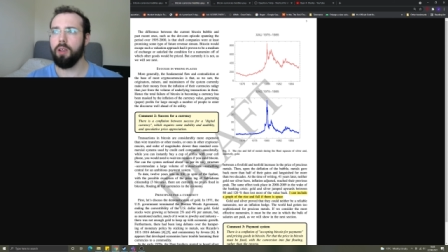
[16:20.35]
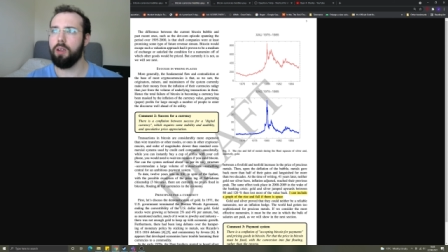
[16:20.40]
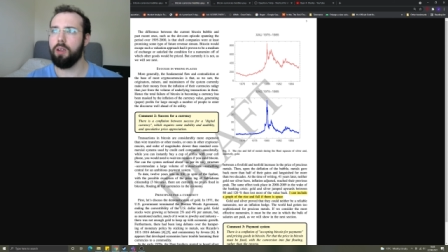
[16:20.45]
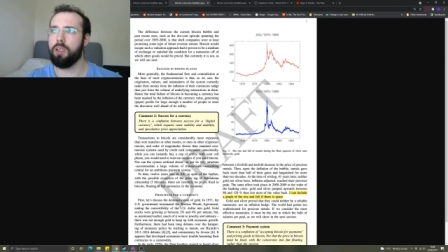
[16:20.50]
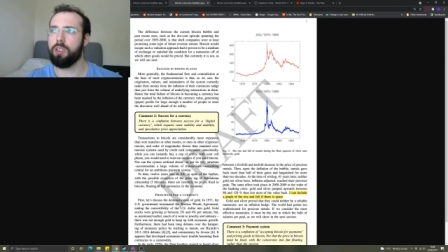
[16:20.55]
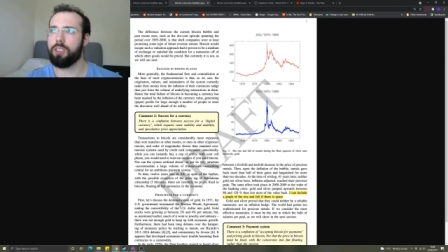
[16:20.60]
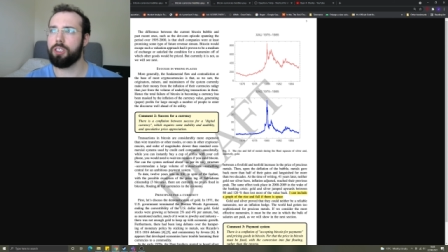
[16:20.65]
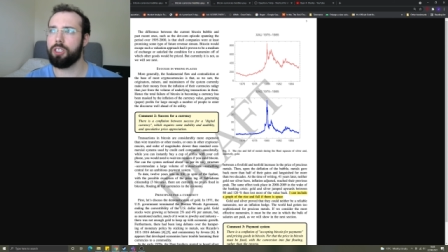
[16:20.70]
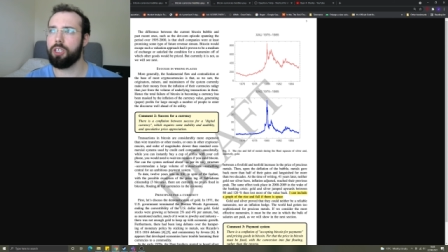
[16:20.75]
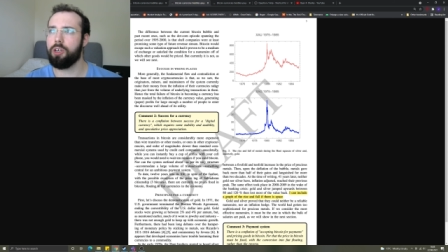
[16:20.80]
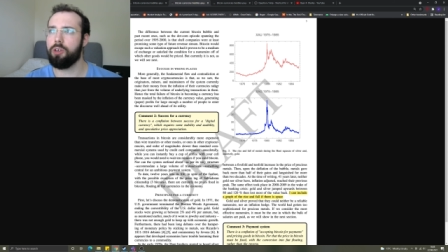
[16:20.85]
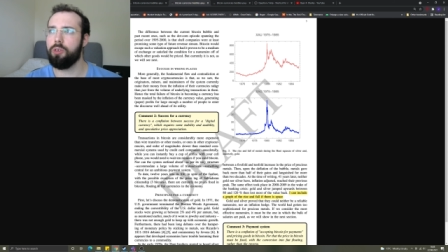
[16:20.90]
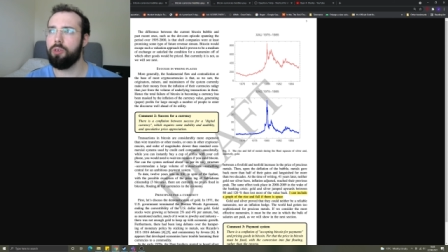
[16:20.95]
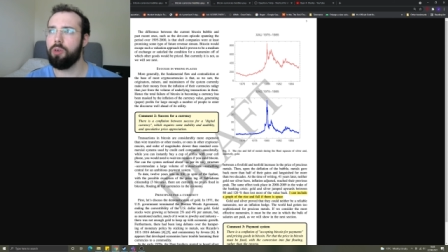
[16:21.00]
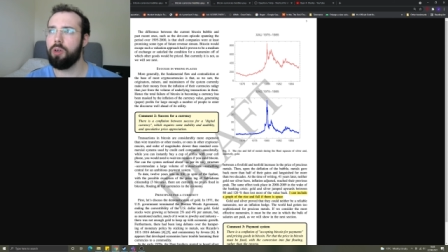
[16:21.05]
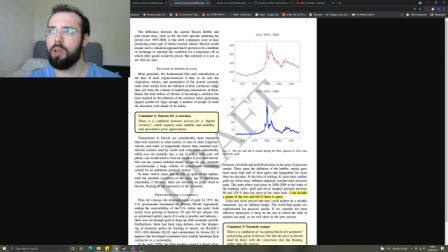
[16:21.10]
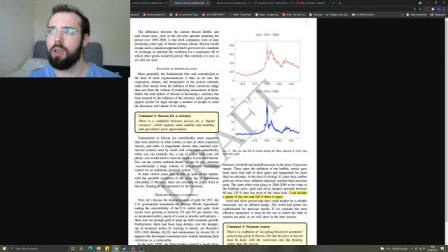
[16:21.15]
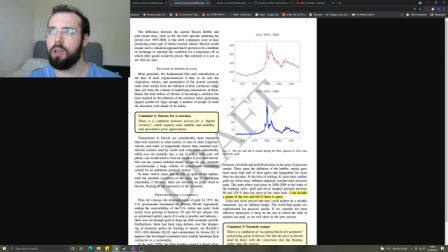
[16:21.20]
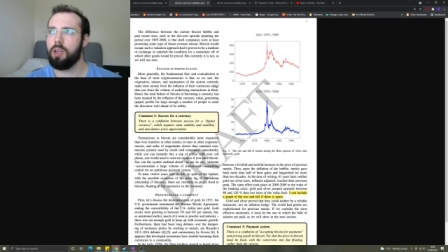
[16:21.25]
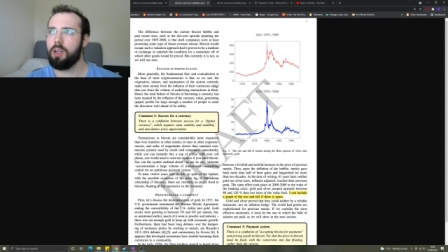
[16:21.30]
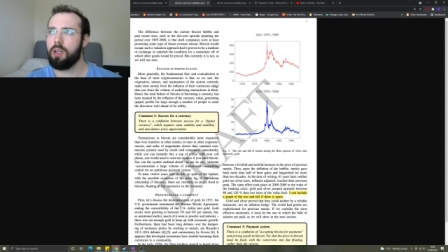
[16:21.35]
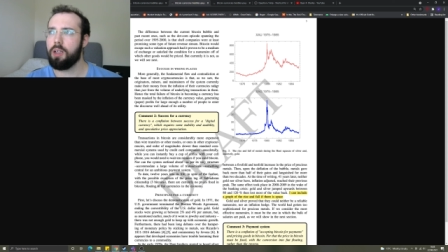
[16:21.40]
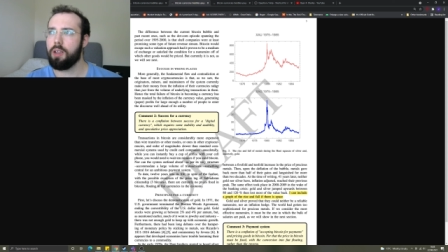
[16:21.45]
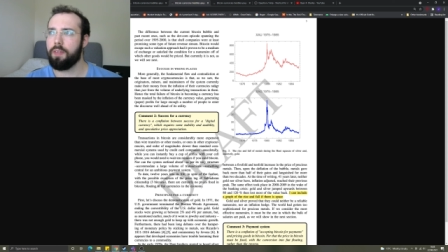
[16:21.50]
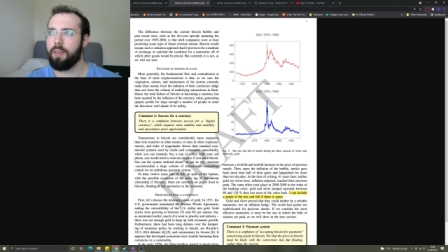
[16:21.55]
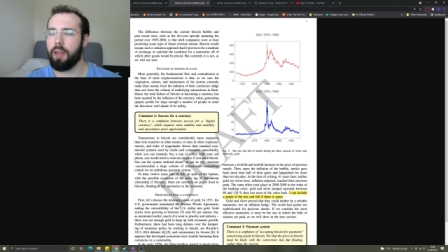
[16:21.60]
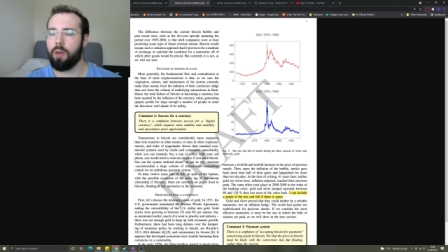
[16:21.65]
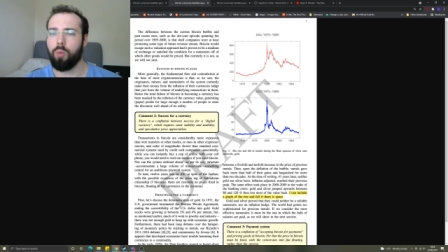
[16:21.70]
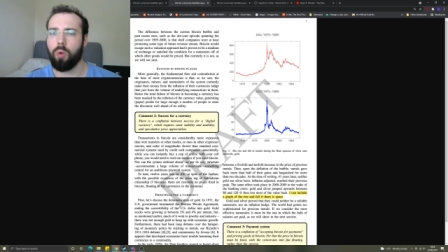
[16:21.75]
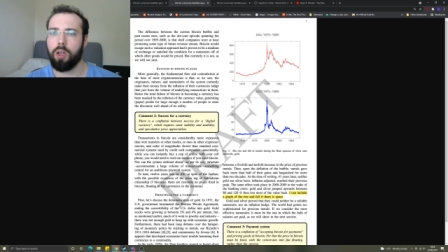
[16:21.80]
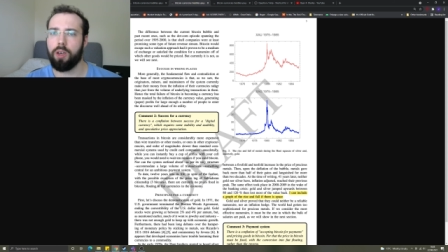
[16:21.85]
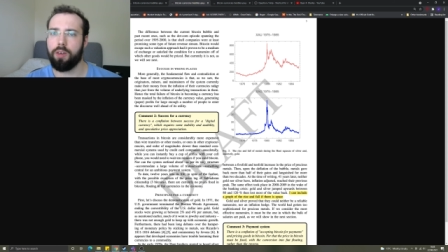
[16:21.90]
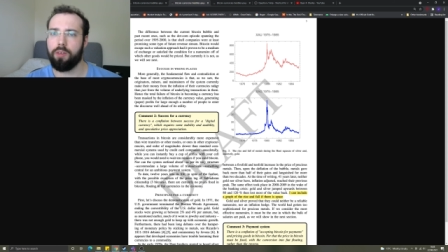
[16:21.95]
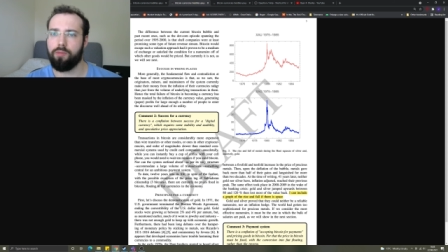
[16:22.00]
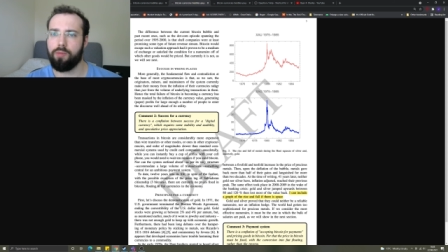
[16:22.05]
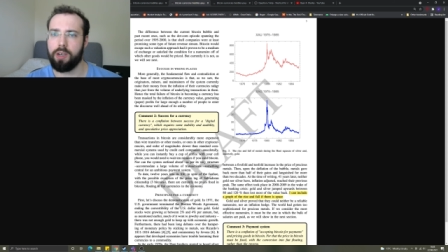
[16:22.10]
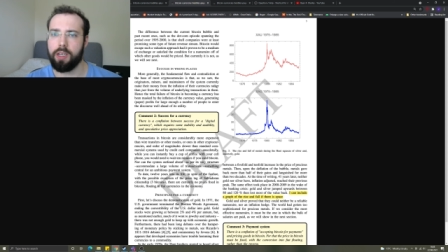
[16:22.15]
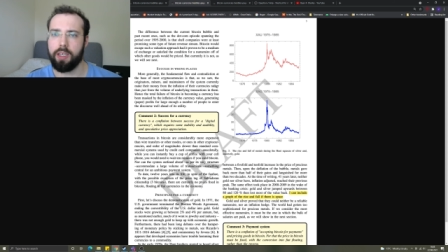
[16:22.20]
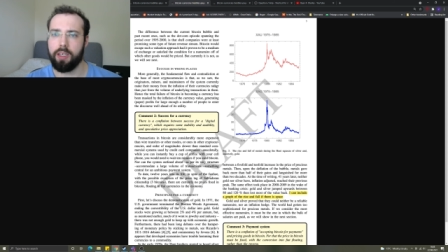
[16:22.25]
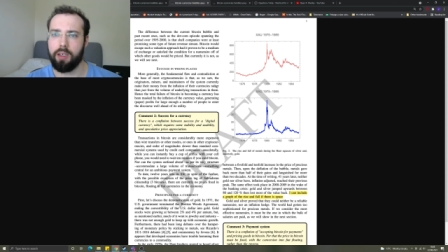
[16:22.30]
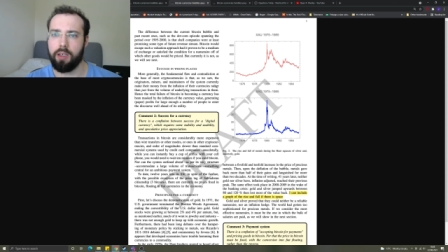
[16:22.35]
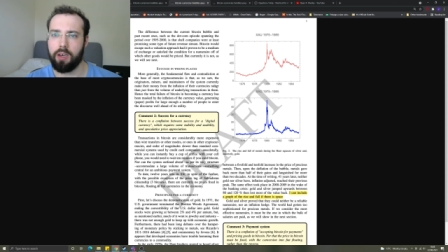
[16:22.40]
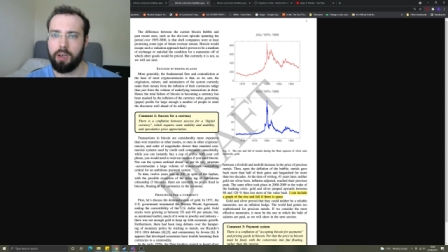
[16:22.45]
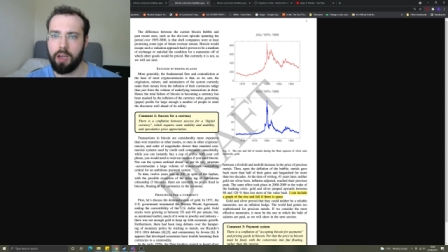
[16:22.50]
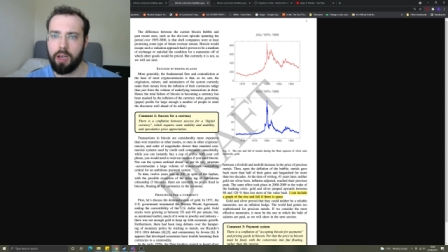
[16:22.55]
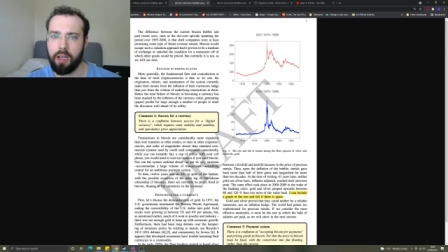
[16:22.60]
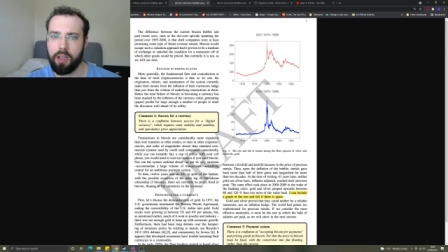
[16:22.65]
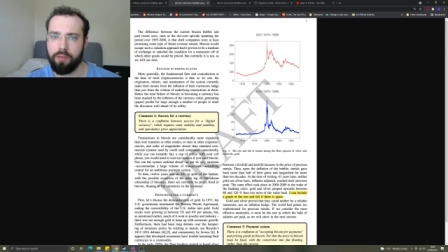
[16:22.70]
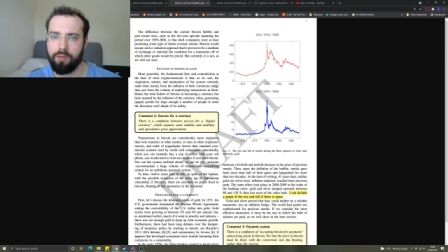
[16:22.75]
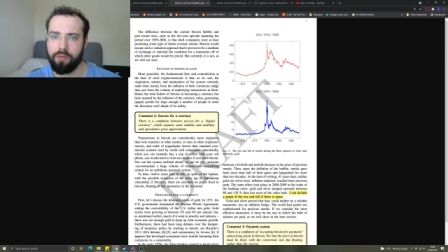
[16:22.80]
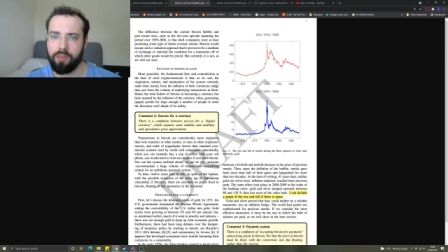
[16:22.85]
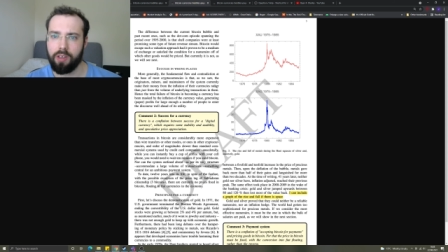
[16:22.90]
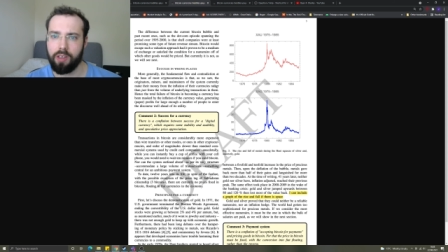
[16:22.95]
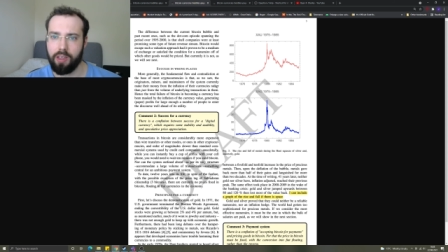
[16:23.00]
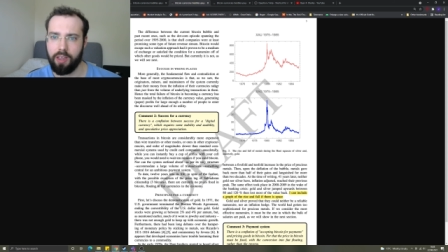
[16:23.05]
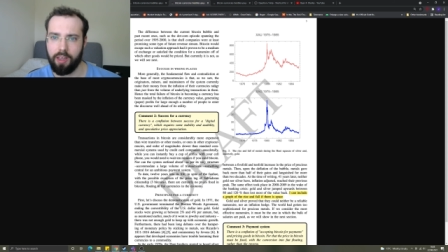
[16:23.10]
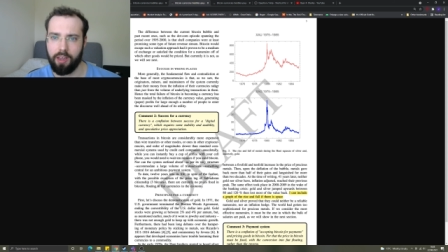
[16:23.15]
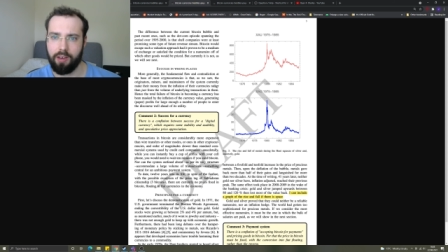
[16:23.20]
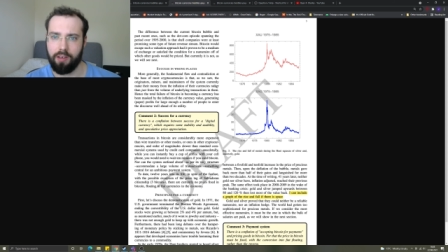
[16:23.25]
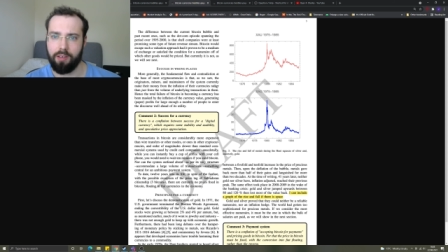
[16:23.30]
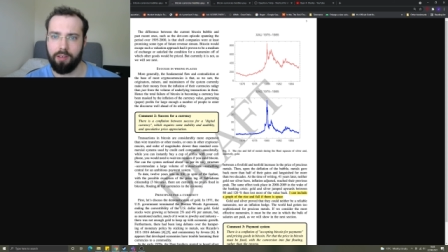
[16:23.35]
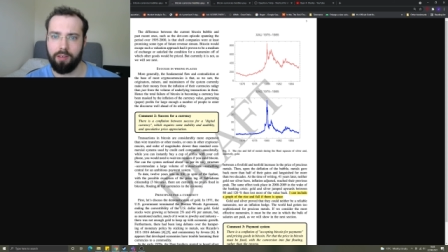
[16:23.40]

and so they weren't really alive in